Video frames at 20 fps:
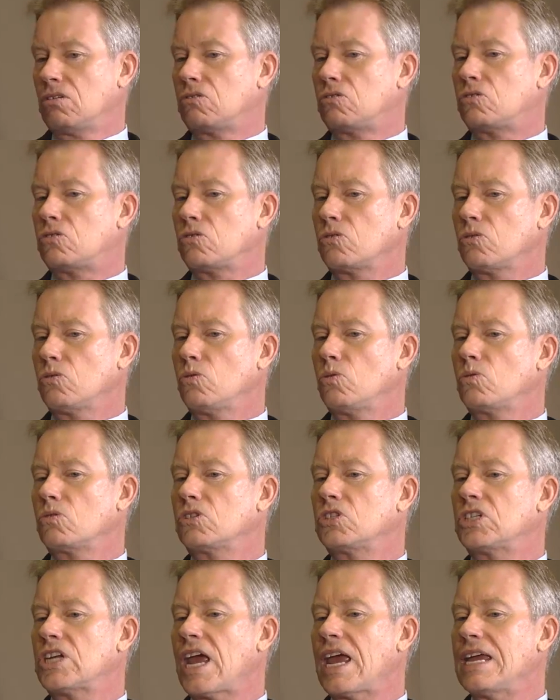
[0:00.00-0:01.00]
to
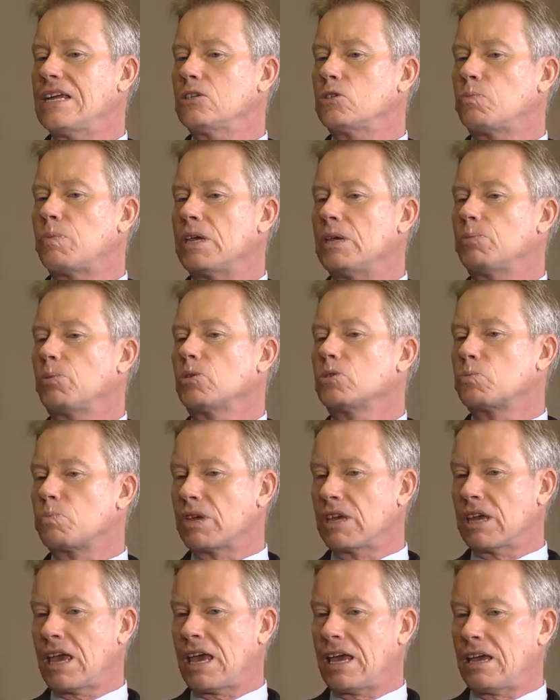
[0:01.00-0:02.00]
change people's
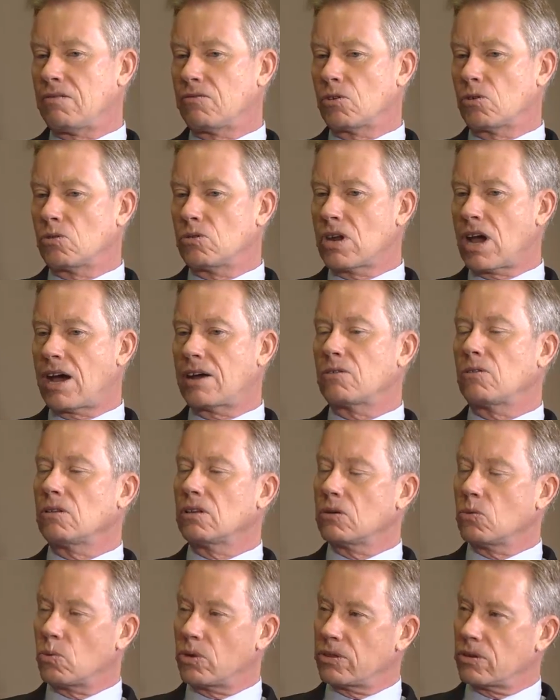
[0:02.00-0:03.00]
behavior, not
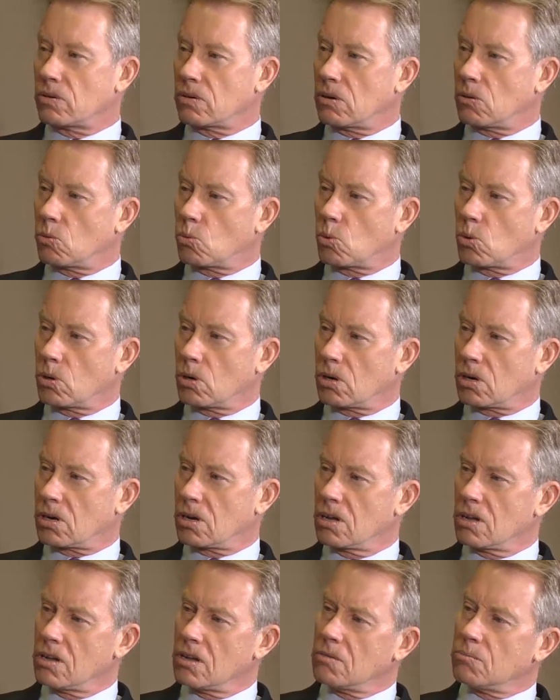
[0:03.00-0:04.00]
only when they're at
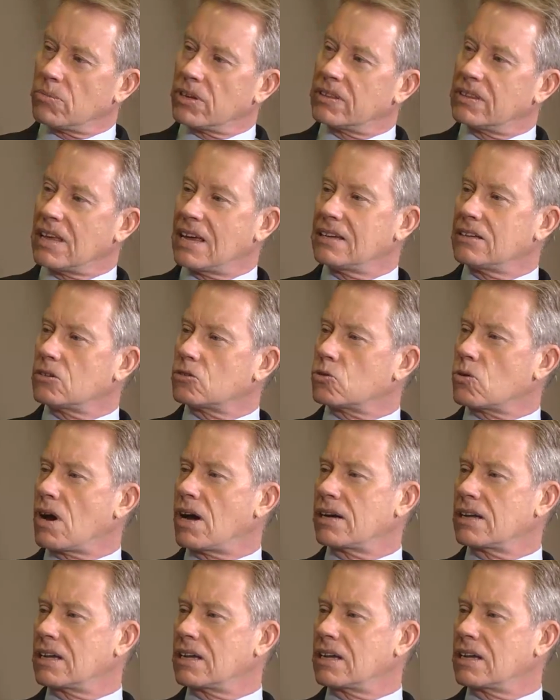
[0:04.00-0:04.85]
work, but then to try